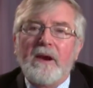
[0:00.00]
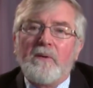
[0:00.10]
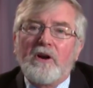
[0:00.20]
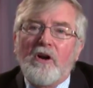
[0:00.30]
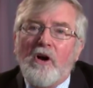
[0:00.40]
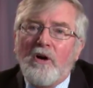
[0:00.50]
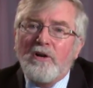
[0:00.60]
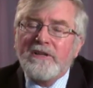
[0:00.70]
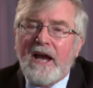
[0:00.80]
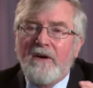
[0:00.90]
They were
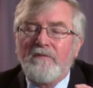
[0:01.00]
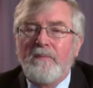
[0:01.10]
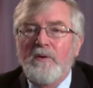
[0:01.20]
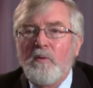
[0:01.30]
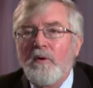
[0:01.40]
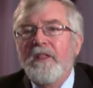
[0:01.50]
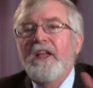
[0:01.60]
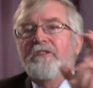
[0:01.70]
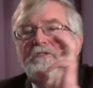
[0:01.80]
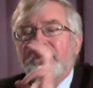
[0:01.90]
called out from the world
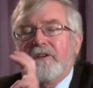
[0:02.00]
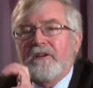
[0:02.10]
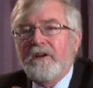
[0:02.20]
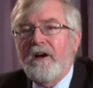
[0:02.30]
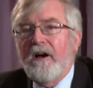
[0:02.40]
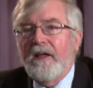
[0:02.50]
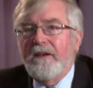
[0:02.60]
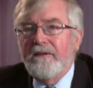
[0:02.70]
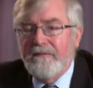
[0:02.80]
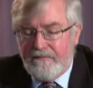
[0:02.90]
to God.